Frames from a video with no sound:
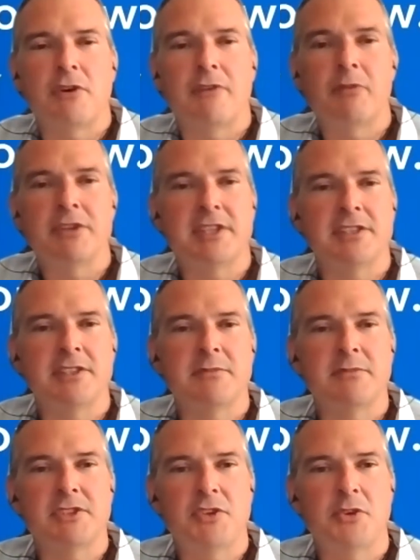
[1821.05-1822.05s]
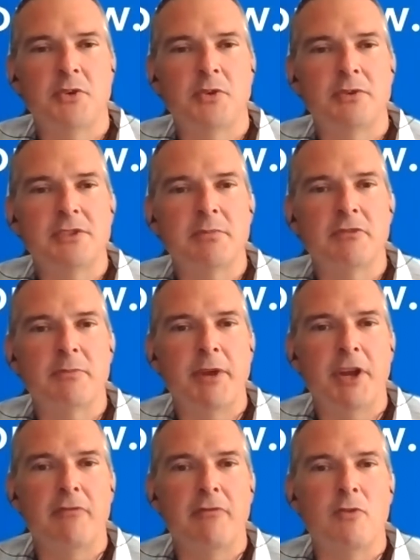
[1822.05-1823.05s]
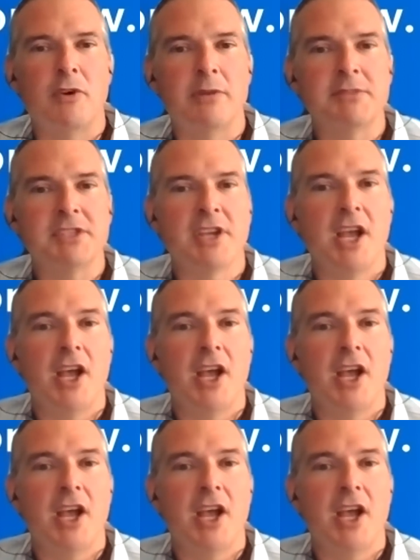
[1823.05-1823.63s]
software systems to prepare forms.